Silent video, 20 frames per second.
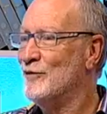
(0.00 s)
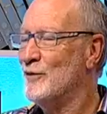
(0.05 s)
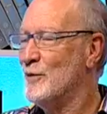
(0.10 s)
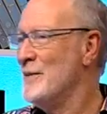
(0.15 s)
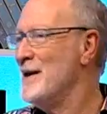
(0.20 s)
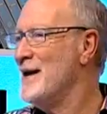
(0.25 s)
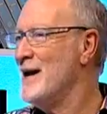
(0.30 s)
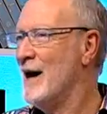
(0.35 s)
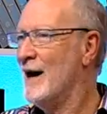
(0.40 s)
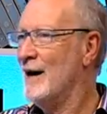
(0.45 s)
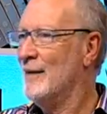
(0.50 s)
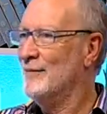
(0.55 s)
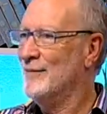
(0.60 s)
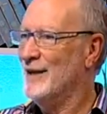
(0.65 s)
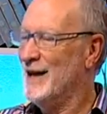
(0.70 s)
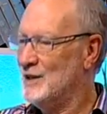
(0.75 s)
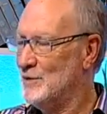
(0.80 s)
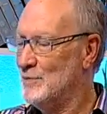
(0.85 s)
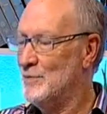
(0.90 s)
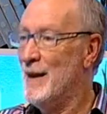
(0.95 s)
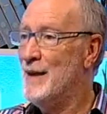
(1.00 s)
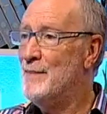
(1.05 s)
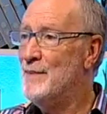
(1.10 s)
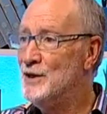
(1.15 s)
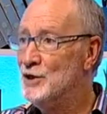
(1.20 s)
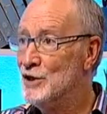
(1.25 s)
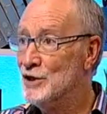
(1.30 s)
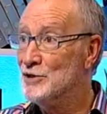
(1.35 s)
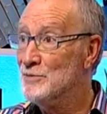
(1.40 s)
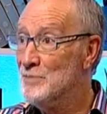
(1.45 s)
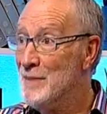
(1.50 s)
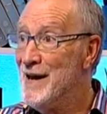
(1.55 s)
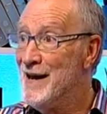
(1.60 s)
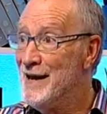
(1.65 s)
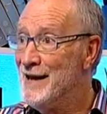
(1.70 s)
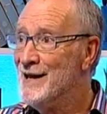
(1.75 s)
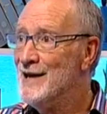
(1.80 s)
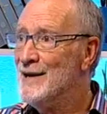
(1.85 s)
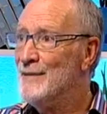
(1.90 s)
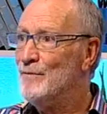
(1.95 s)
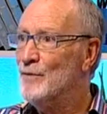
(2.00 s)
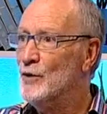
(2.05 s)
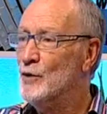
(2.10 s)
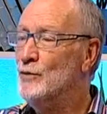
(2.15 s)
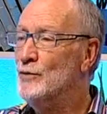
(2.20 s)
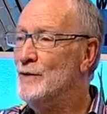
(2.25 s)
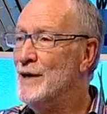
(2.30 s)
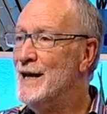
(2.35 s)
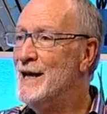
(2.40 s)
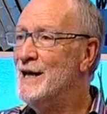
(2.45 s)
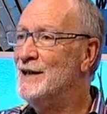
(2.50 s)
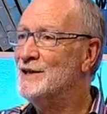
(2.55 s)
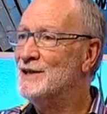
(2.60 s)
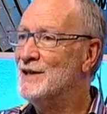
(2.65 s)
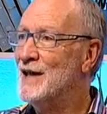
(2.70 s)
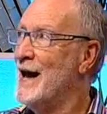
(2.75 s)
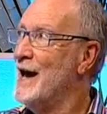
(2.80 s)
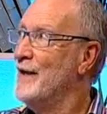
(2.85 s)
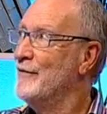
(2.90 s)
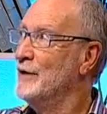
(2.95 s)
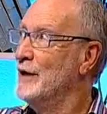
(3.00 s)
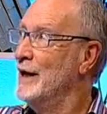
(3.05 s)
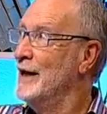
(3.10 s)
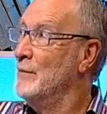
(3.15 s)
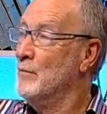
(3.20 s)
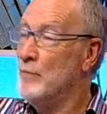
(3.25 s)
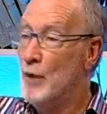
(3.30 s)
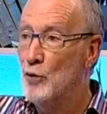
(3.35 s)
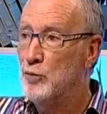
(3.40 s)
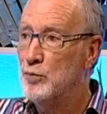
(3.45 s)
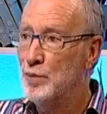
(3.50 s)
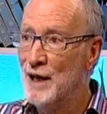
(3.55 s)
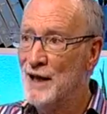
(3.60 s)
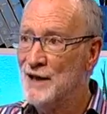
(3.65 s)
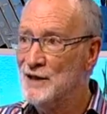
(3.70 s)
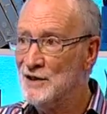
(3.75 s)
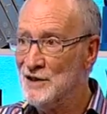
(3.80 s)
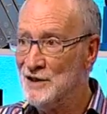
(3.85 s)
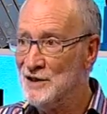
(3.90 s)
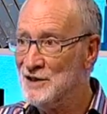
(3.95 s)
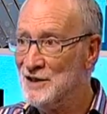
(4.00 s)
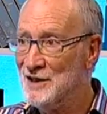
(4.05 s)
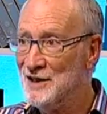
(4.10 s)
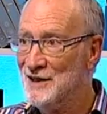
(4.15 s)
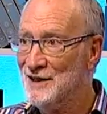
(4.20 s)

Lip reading: for me, that's maybe just me who needs to have it in both places.